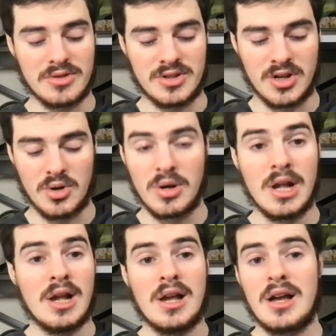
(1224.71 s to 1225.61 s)
So
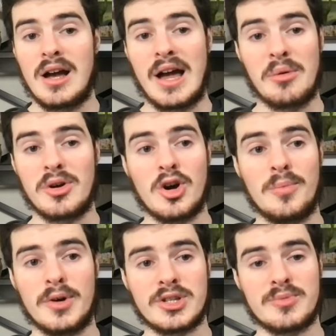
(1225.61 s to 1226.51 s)
I would
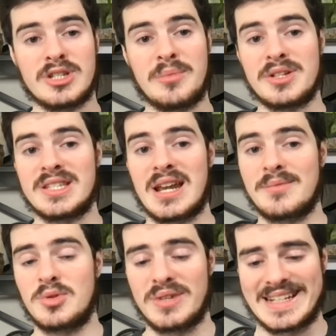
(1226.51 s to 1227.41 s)
hope Baltimore is able to sign him
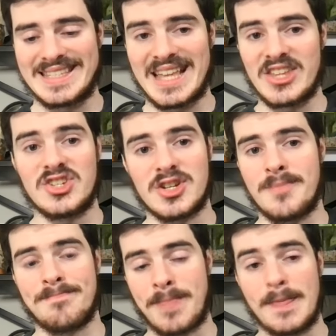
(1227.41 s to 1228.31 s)
to an
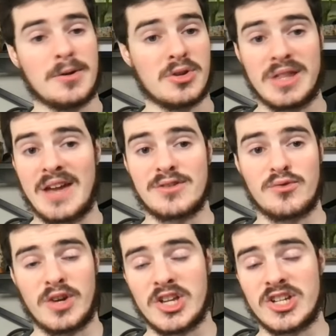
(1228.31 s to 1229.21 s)
extension, whether they have to
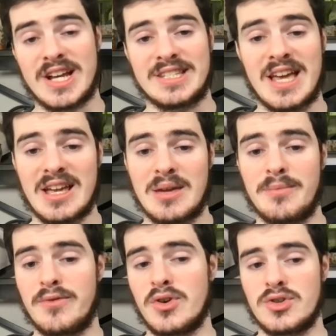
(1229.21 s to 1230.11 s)
franchise tag him
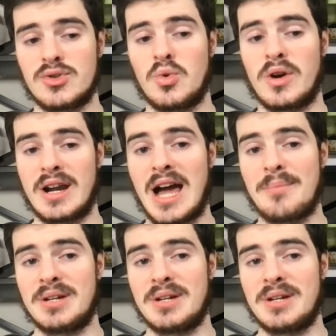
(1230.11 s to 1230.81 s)
first or not.